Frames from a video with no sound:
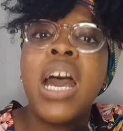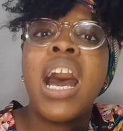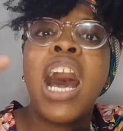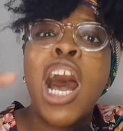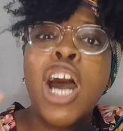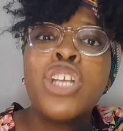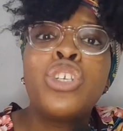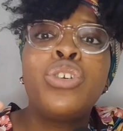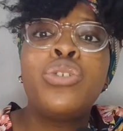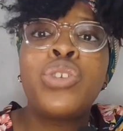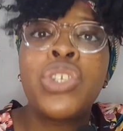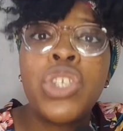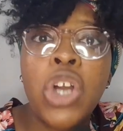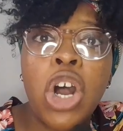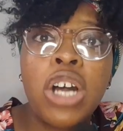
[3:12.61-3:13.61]
How do you
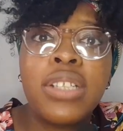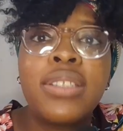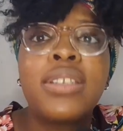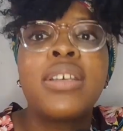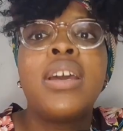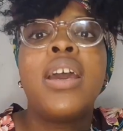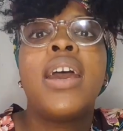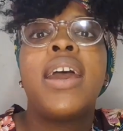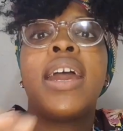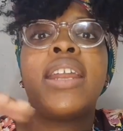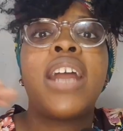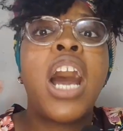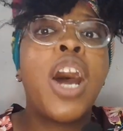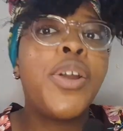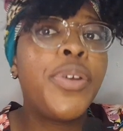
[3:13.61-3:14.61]
start and how